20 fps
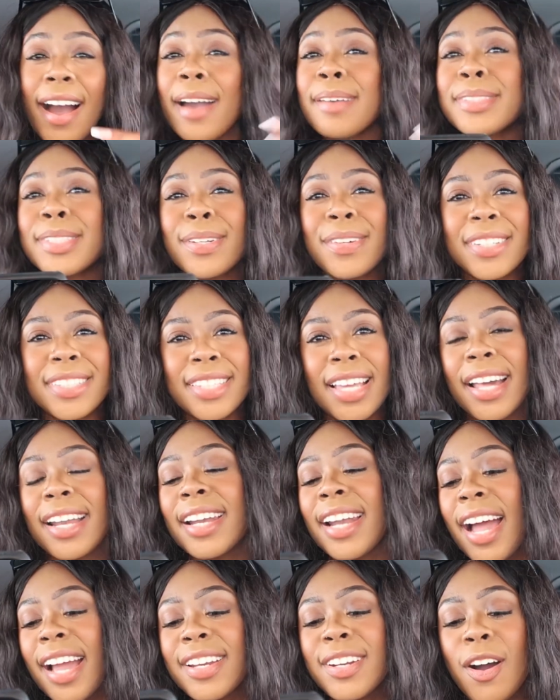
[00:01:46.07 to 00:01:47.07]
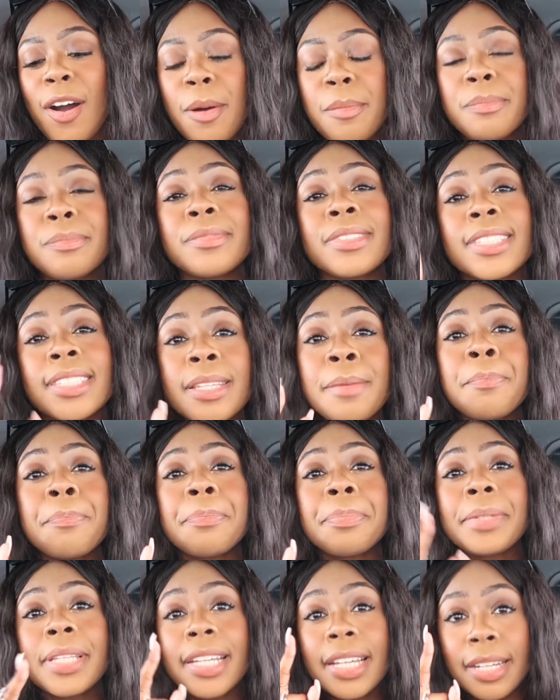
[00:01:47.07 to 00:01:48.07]
I'm so excited. I know I'm
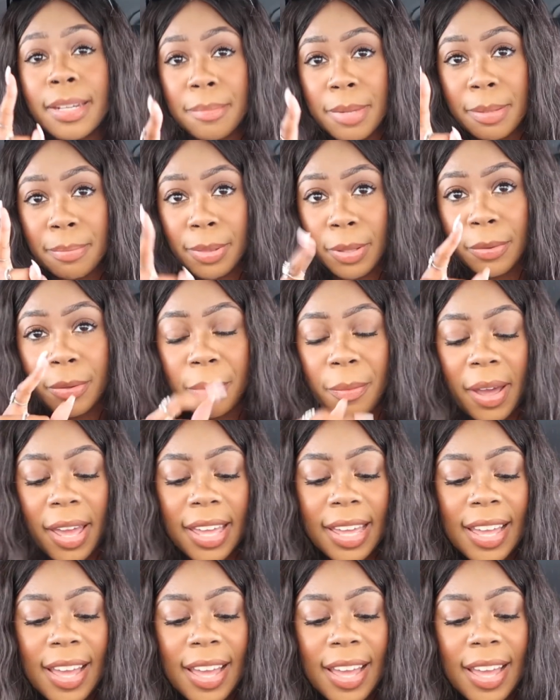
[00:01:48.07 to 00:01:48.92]
simply gonna be blown away.